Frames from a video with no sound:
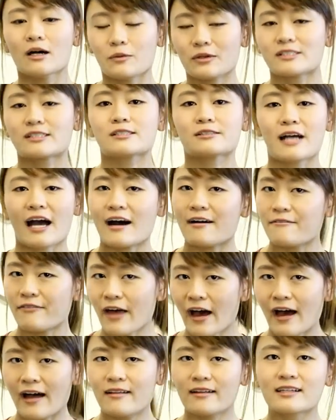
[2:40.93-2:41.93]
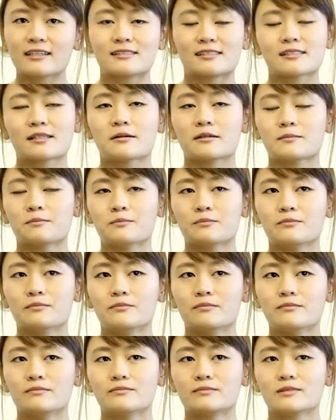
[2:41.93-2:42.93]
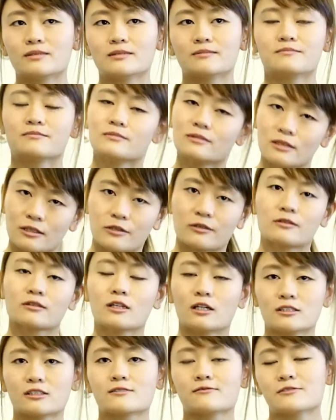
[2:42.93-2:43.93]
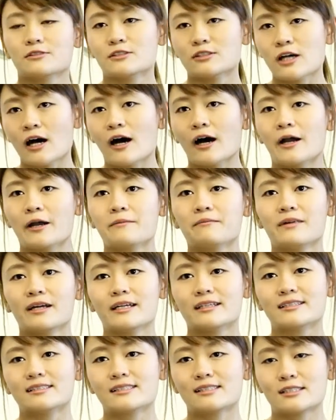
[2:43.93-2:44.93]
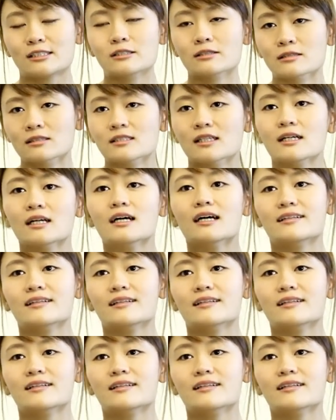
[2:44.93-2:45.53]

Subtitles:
We still have that because lots of the time it's still